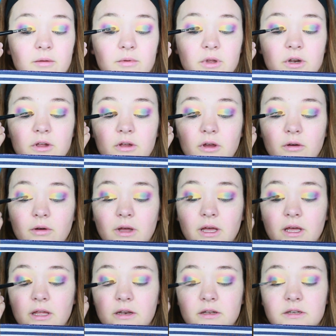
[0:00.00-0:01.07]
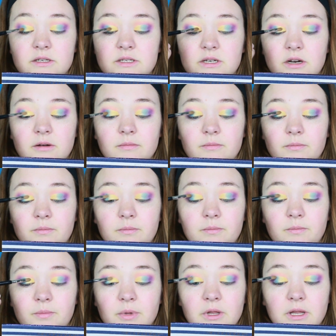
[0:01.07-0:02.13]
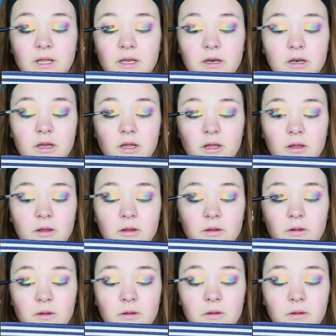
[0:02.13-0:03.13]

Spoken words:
I'm going to go ahead and start blending